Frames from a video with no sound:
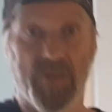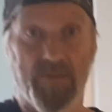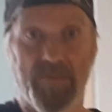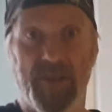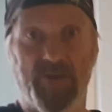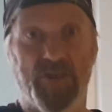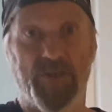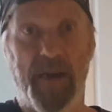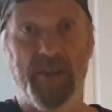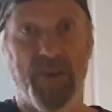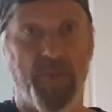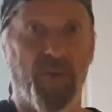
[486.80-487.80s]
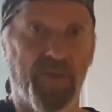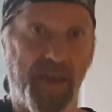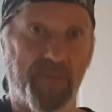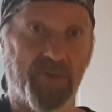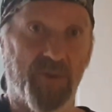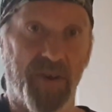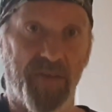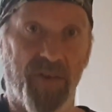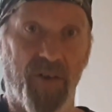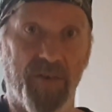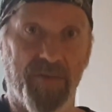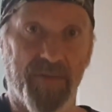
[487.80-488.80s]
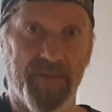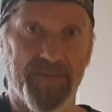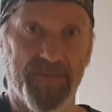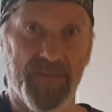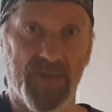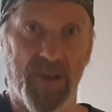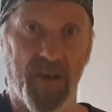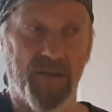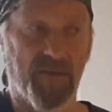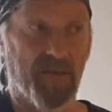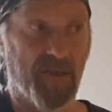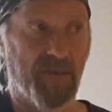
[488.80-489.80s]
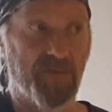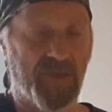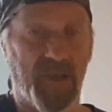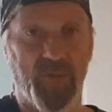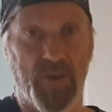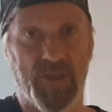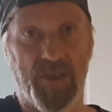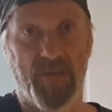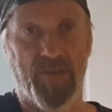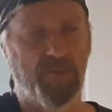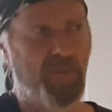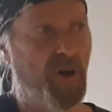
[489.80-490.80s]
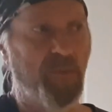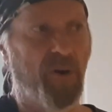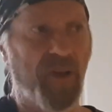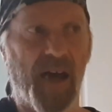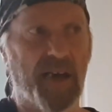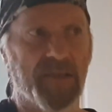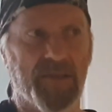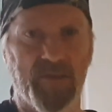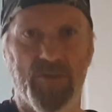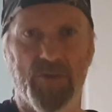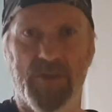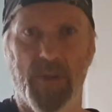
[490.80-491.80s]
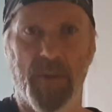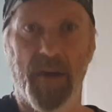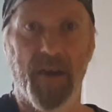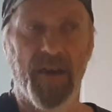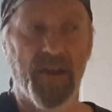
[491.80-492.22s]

a, was a smash up on the M25. Oh no! So that was it. I said yeah. motorbike accident or something.